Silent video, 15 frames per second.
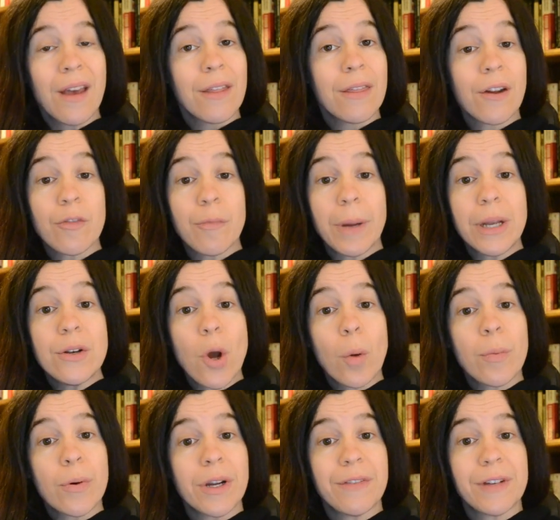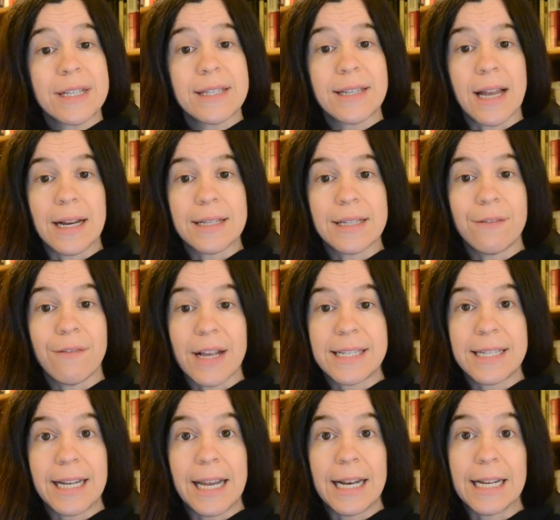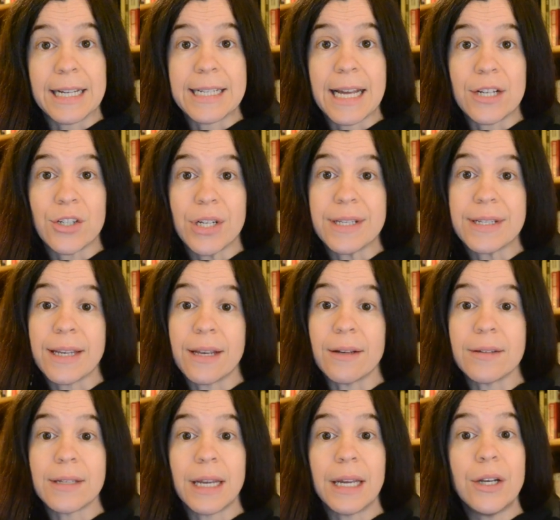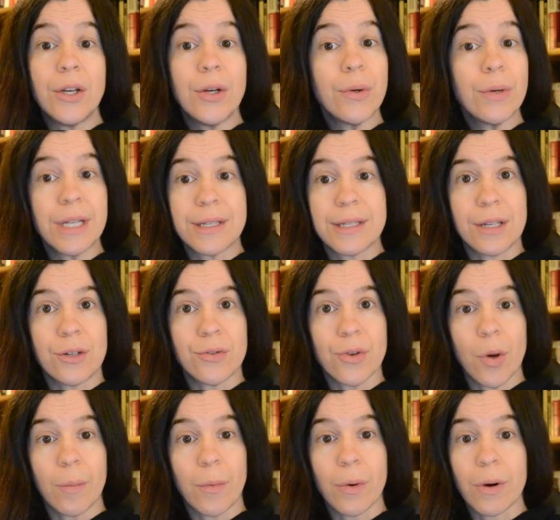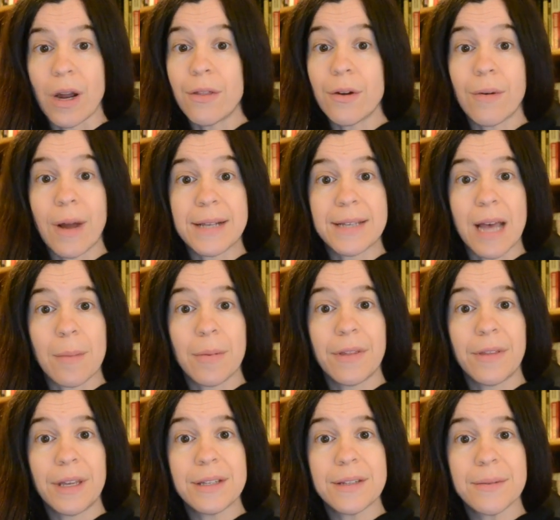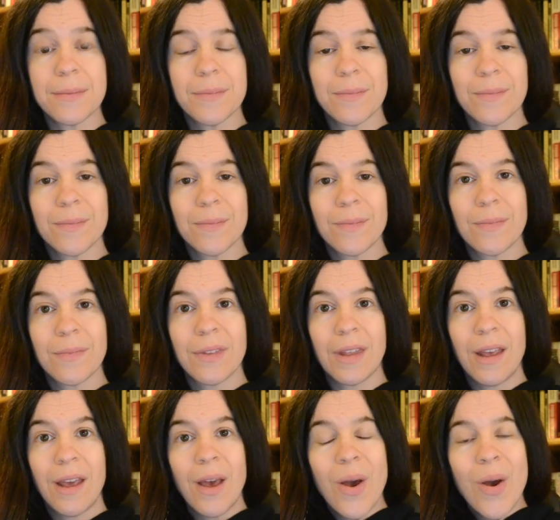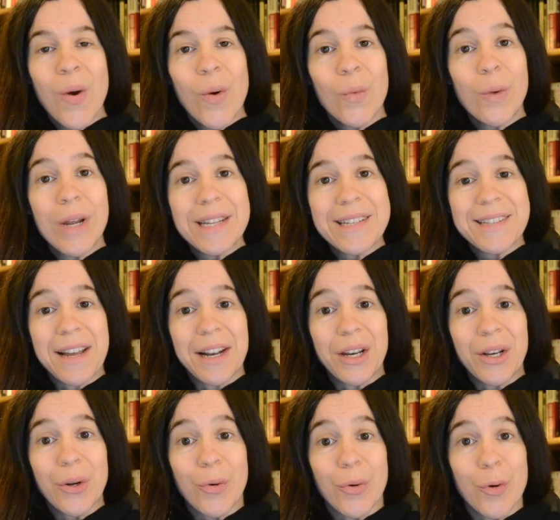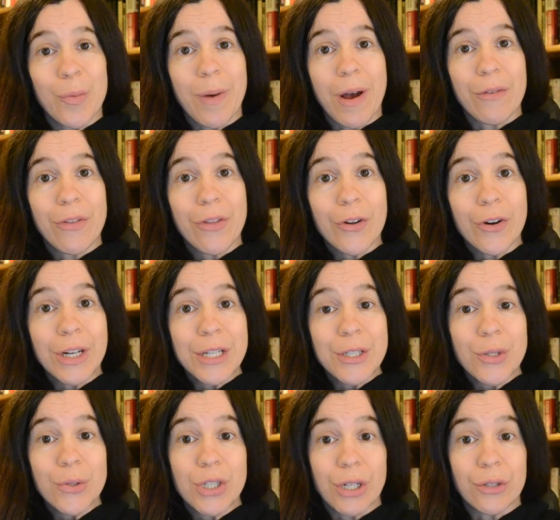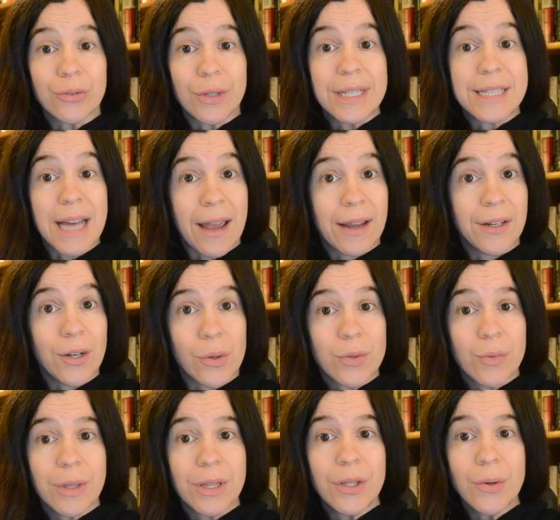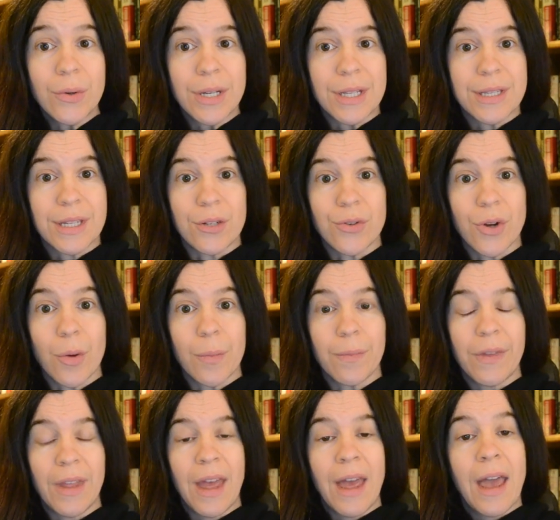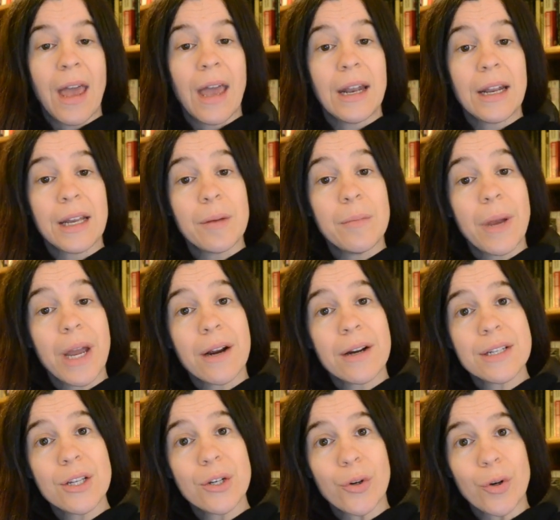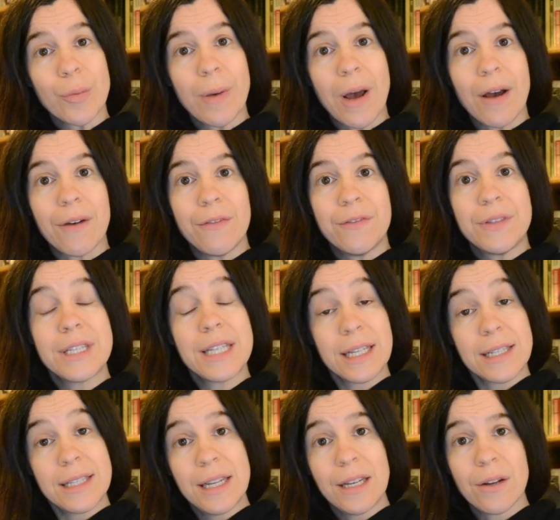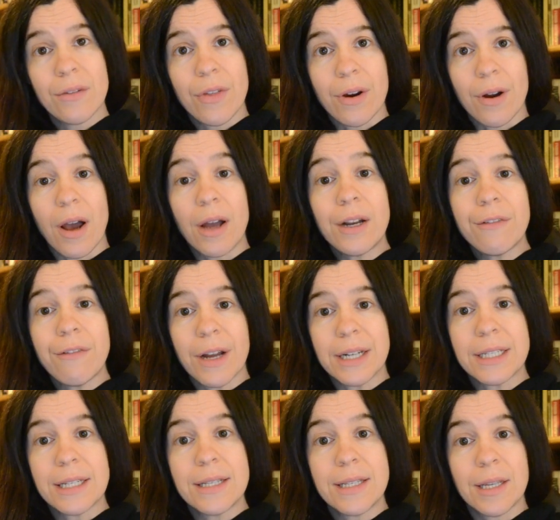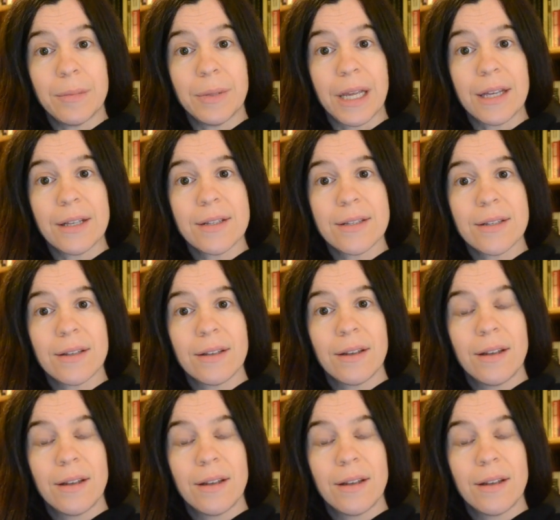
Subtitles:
there have been no previous studies investigating attention skills in Noonan syndrome or other rasopathies. We studied a group of 32 children diagnosed with Noonan syndrome and a comparison group of 16 of their unaffected siblings.